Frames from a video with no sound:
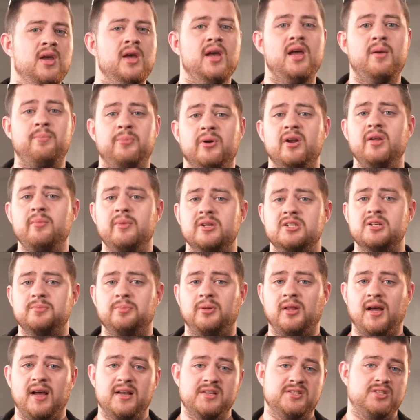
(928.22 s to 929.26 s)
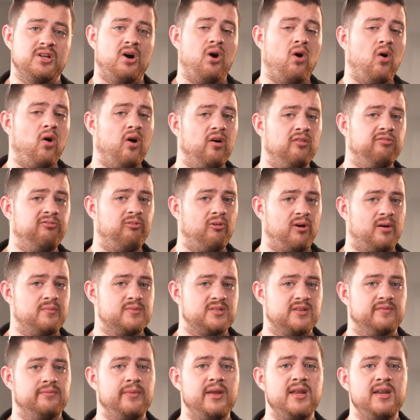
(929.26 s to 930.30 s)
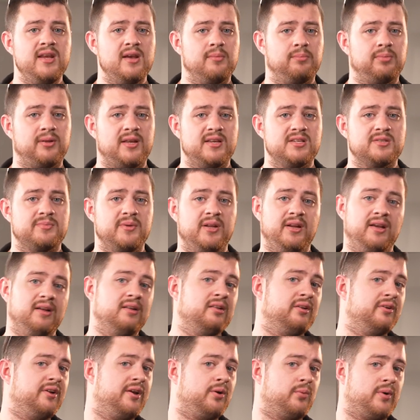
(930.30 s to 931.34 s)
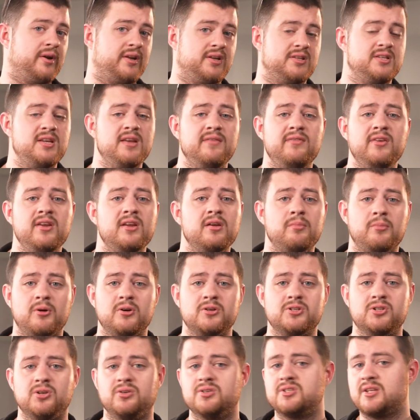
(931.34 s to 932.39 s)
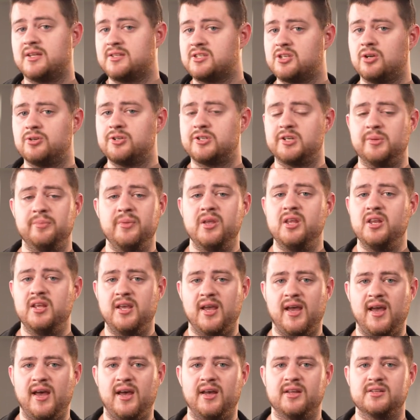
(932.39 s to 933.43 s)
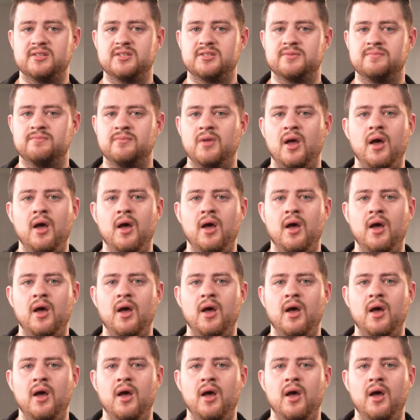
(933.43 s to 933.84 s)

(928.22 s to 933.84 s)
It pretty much applies to all forms of media placement, including running TV commercials and social media ads.